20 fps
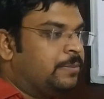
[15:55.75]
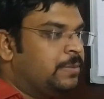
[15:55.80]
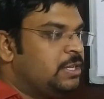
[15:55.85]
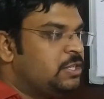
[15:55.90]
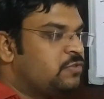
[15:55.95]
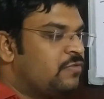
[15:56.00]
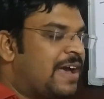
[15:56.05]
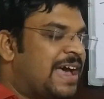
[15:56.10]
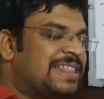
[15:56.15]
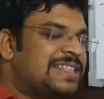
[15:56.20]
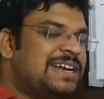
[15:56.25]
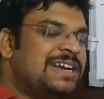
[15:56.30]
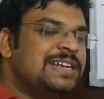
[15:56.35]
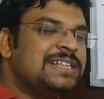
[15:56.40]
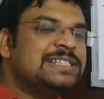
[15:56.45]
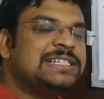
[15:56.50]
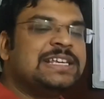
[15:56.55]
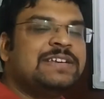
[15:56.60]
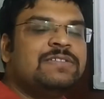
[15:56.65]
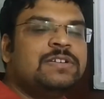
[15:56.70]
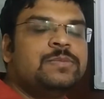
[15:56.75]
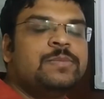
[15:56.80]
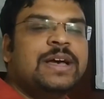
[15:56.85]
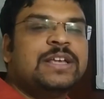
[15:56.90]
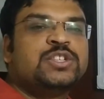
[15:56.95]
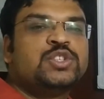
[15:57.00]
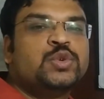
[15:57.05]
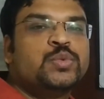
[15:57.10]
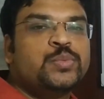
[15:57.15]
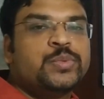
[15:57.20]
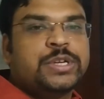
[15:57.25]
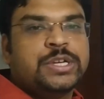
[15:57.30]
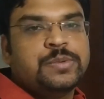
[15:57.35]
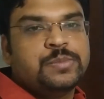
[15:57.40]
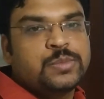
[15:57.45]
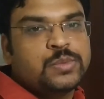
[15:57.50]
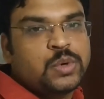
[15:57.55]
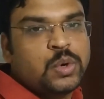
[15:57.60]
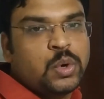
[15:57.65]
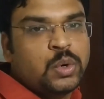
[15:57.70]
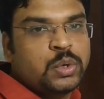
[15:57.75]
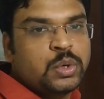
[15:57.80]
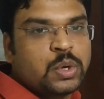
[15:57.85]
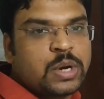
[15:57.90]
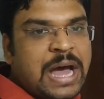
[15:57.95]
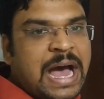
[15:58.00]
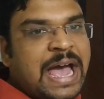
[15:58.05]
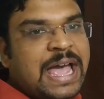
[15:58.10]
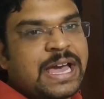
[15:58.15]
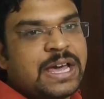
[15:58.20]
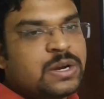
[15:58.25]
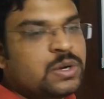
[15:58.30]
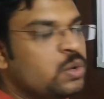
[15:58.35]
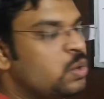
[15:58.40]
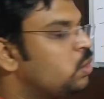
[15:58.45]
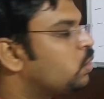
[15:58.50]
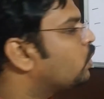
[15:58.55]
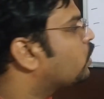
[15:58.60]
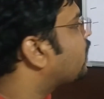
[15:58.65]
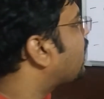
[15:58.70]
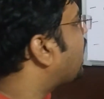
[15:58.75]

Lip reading: means whether it is given by Supreme Court or higher court or